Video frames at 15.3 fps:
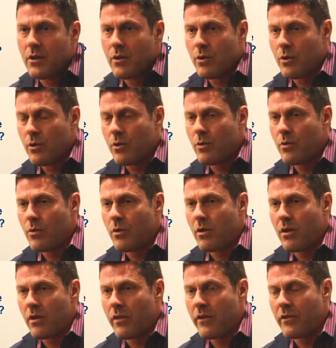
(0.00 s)

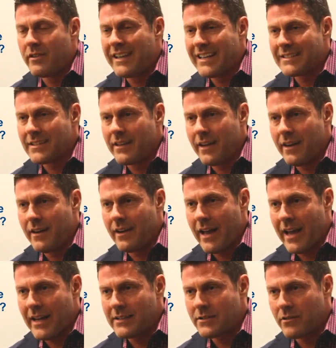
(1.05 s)
who they're designating
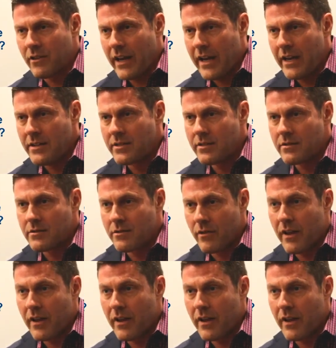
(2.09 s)
as their agents,